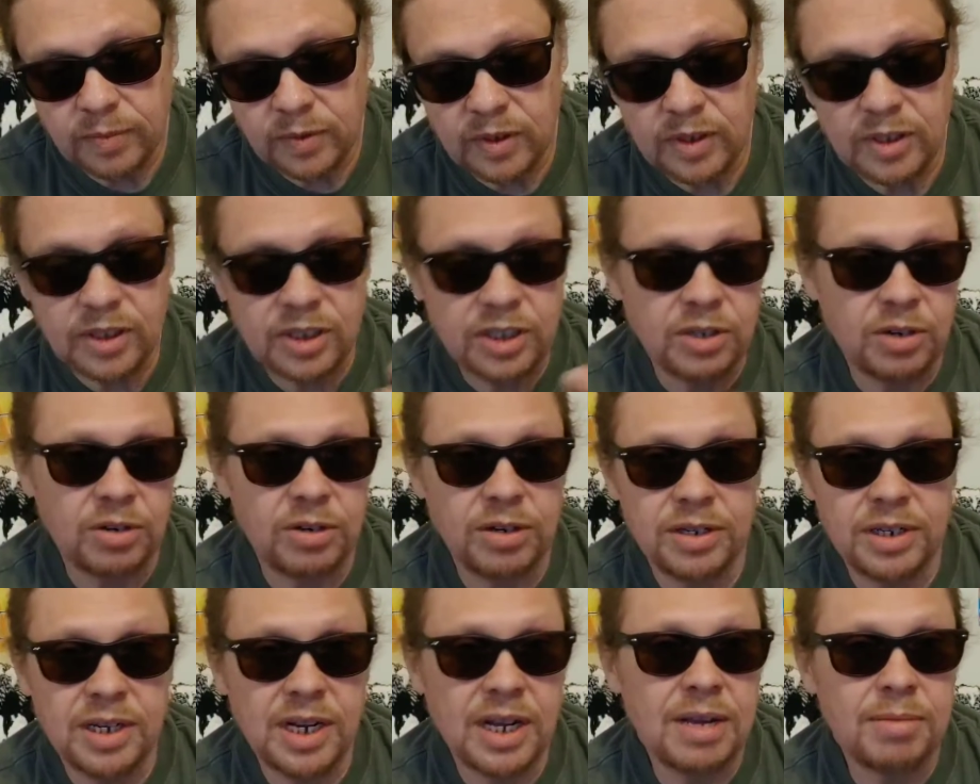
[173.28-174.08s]

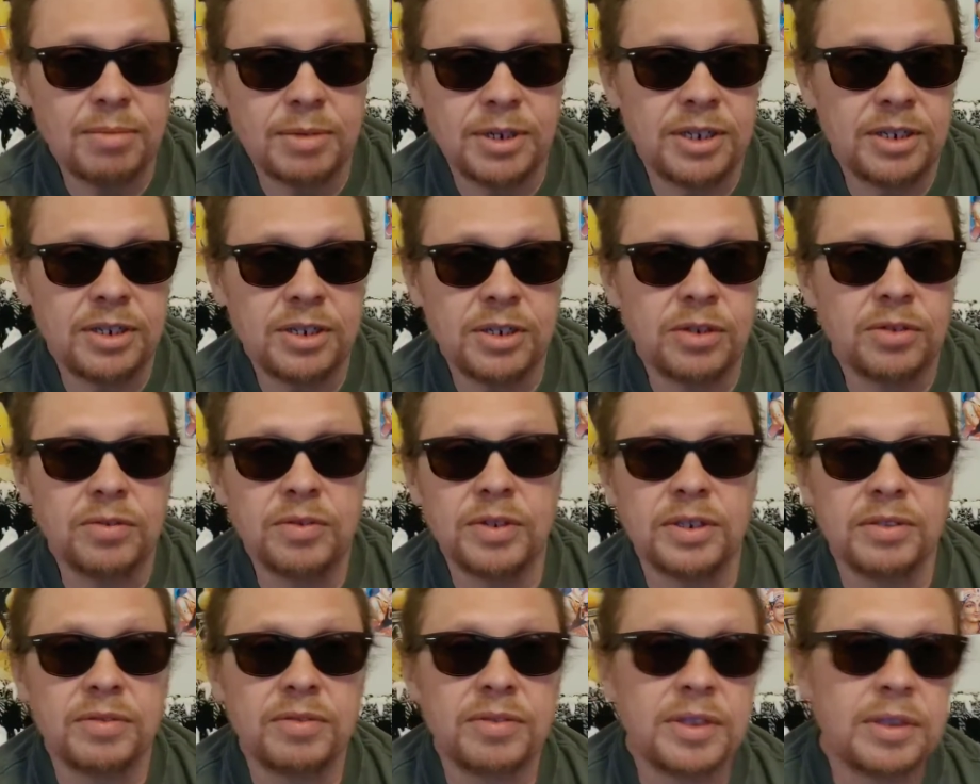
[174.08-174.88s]
asserted dominance over
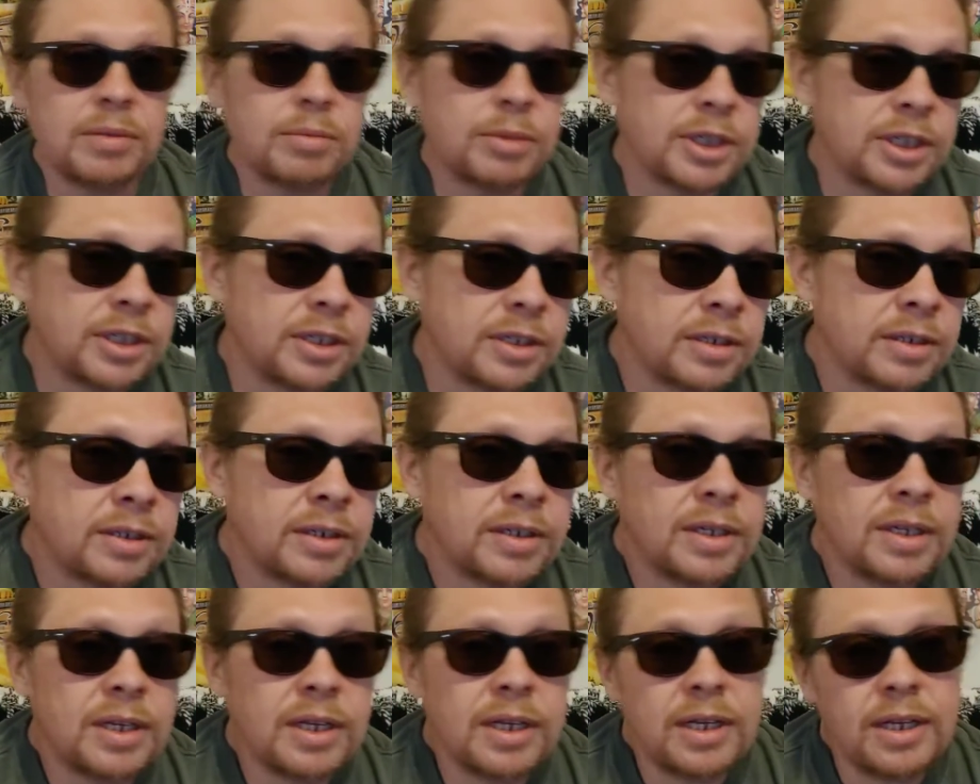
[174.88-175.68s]
the feminine.
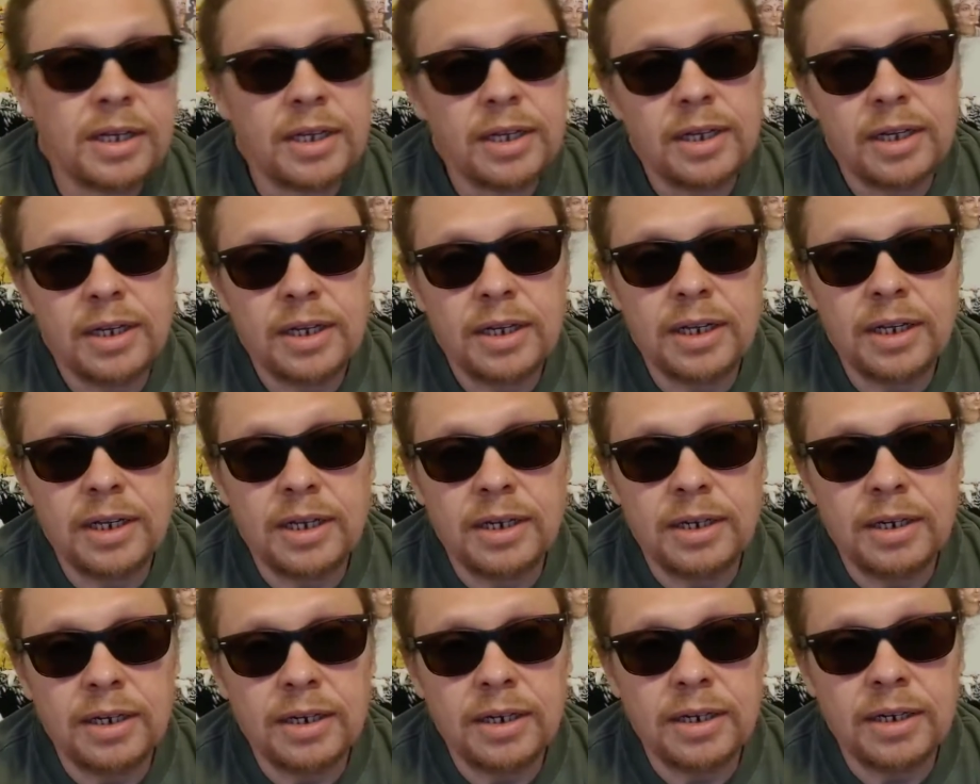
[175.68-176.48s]
And